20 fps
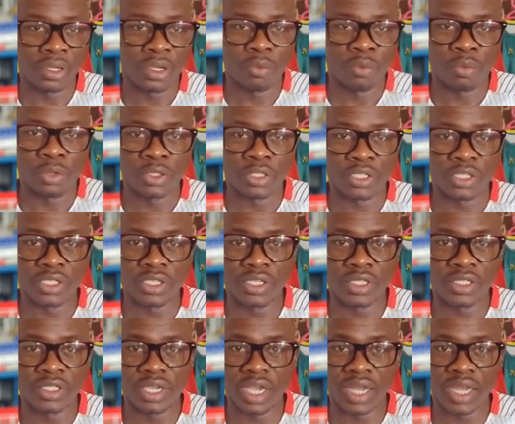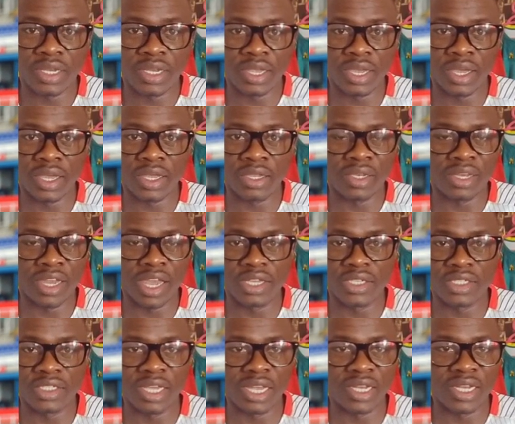Portuguese under
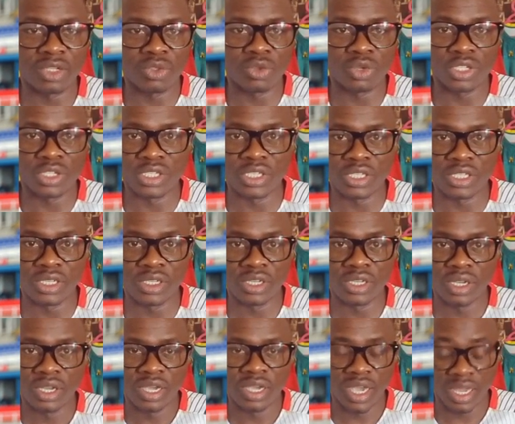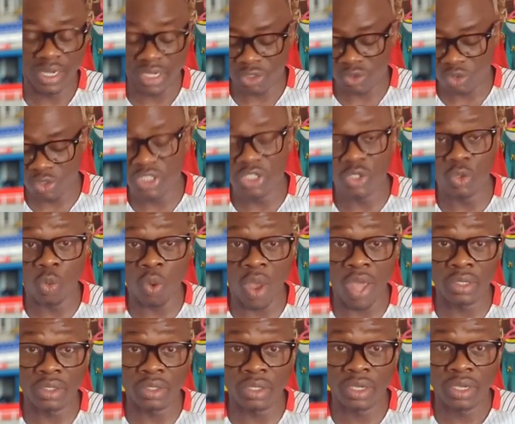19, under 20, under
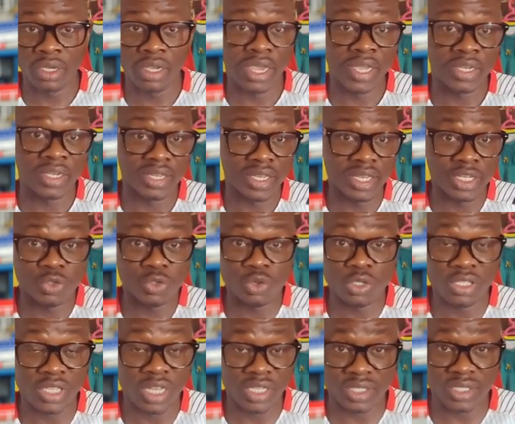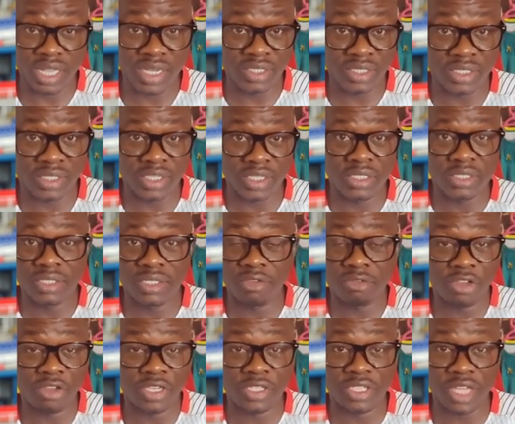21. And he gets Swiss nationality. This is the
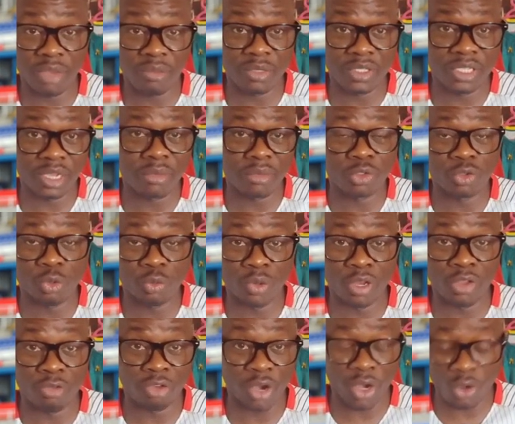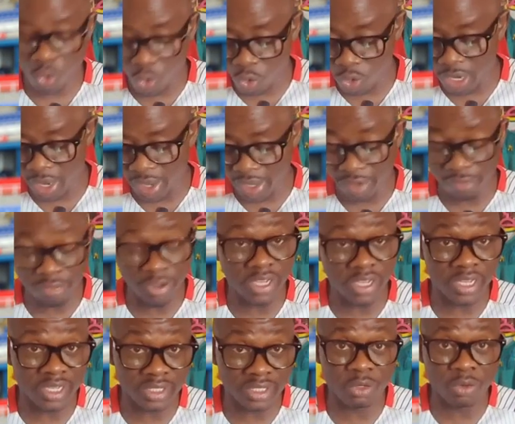first time he's coming to play for Angola, if I
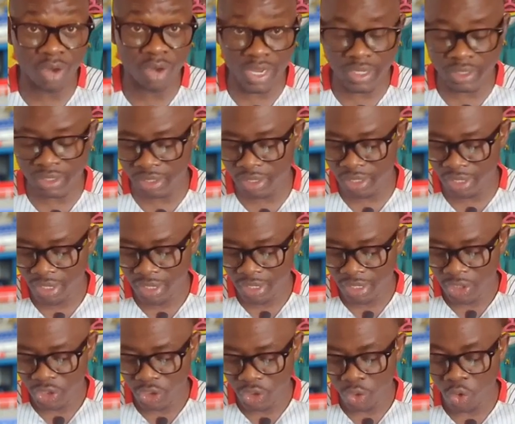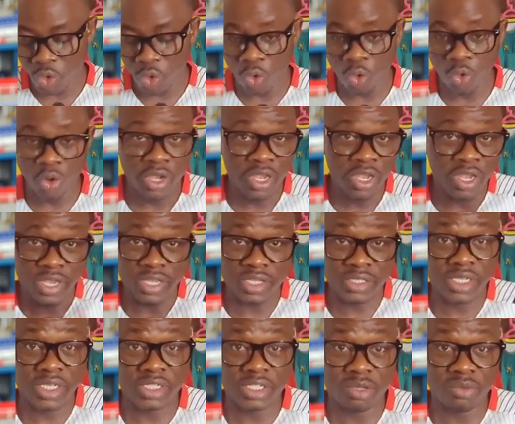get it right. So he's
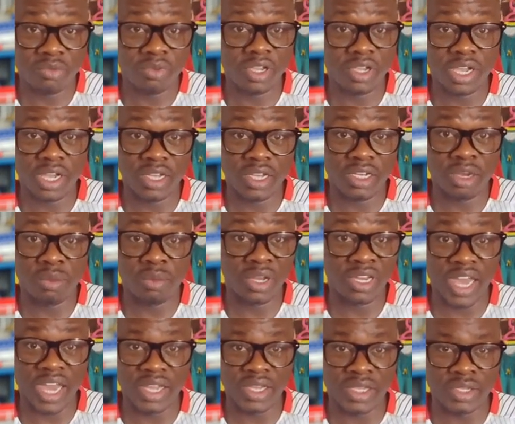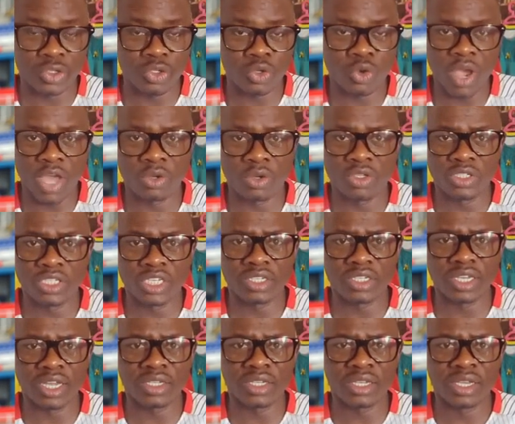a typical number 9. So I don't think
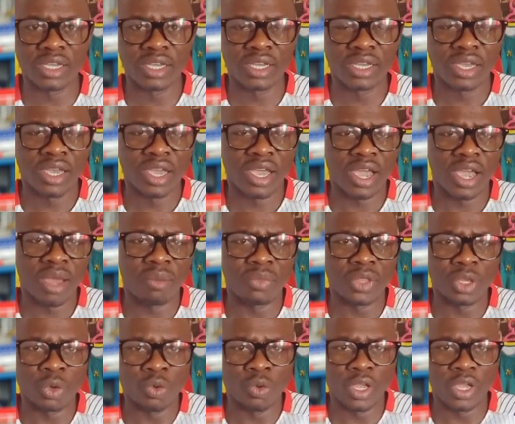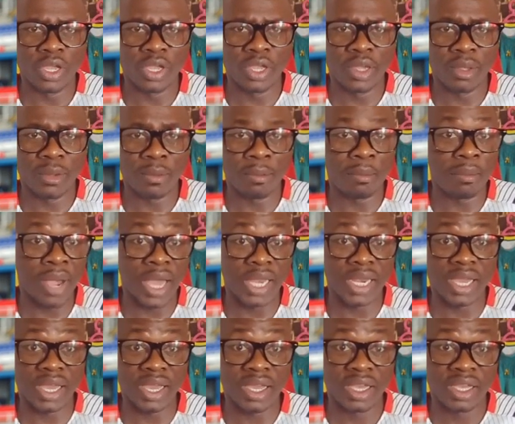that the way
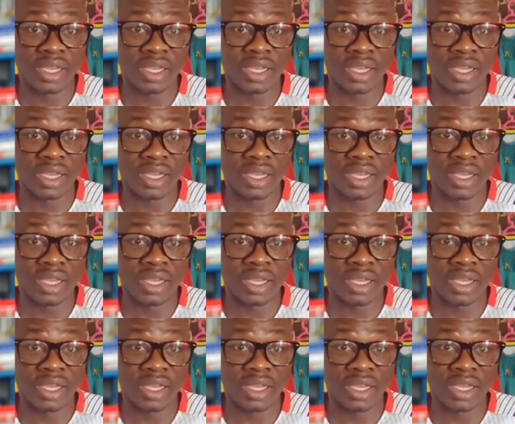Mbala